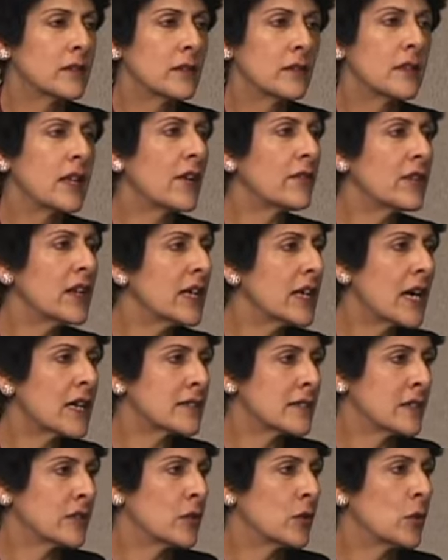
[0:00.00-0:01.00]
lovely
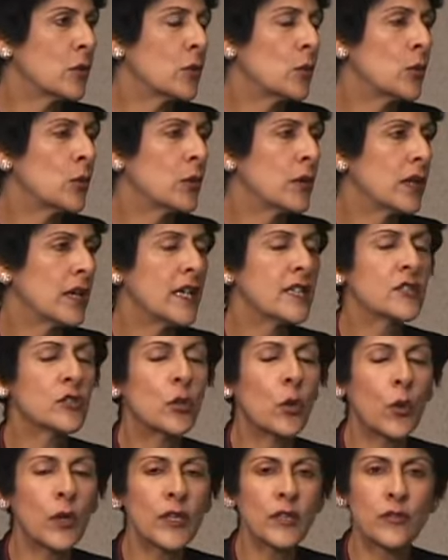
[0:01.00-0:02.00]
cousin who is
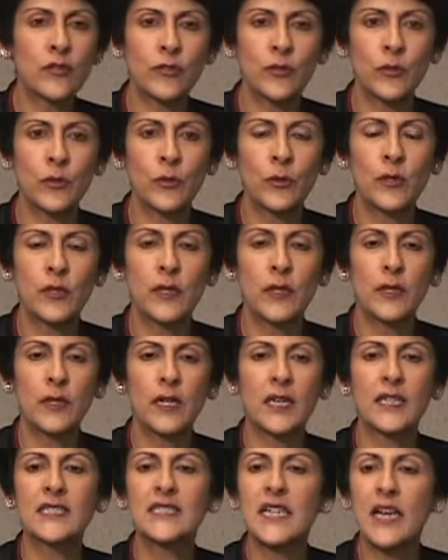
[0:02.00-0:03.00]
going through
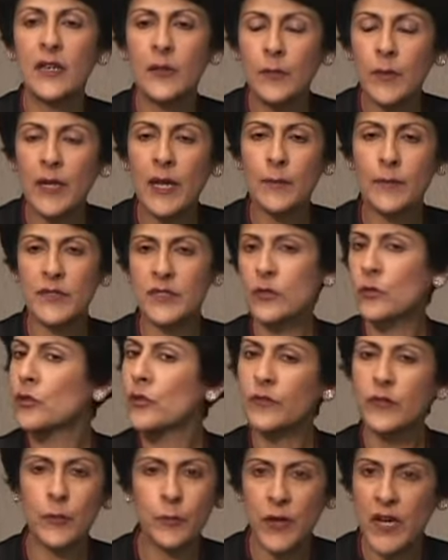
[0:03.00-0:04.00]
a terrible episode
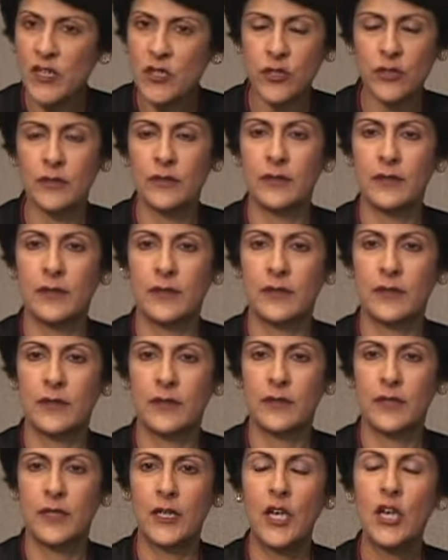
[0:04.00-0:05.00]
of depression.
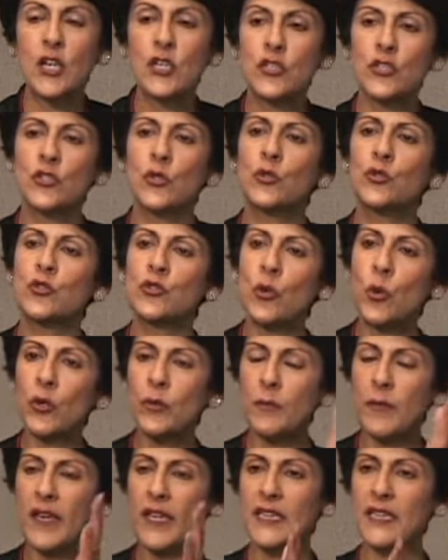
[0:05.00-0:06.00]
So
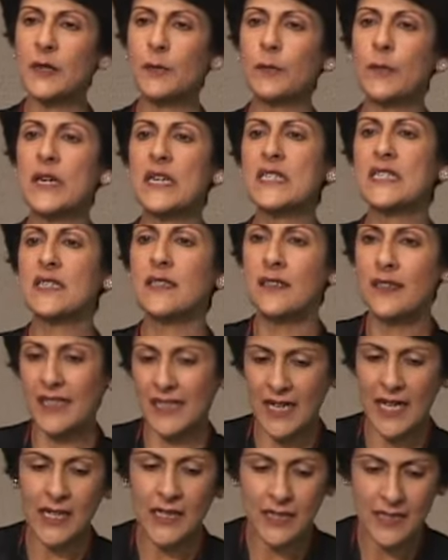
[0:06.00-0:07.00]
don't make the person
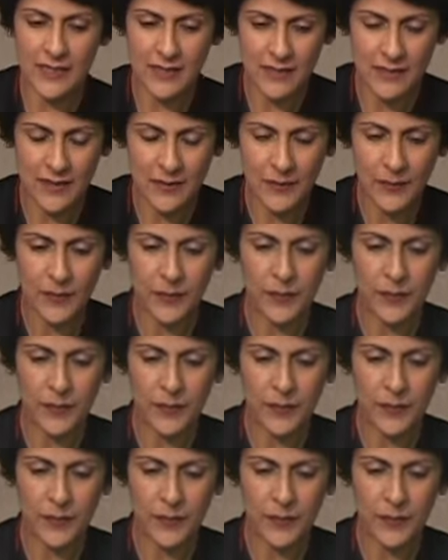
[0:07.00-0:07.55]
the illness.